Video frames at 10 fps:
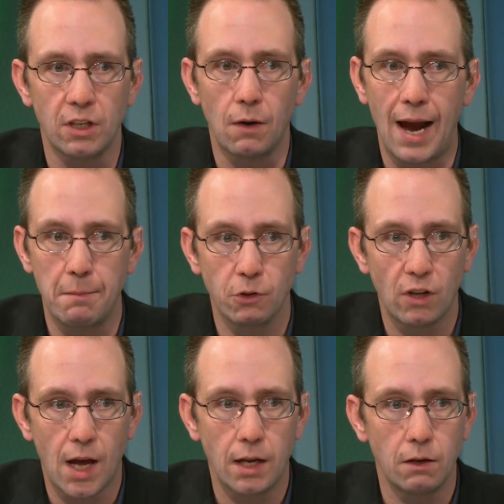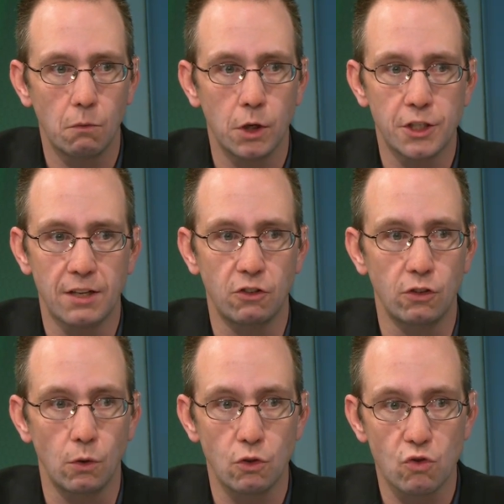You know, Amazon, which has
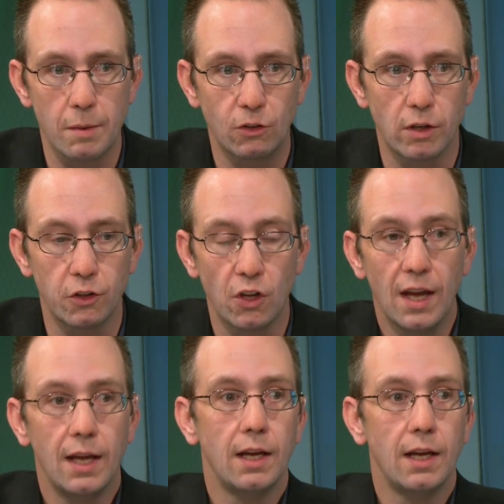its own streaming service.